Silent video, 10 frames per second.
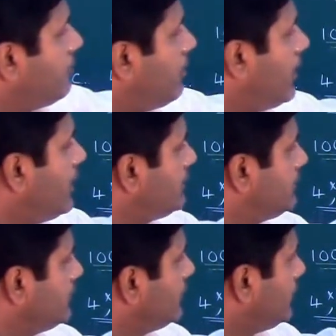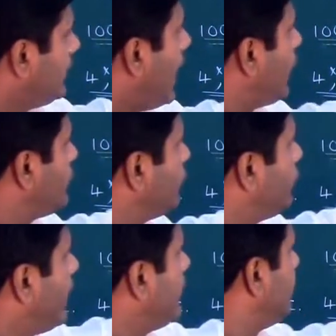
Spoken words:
Plus, now how to find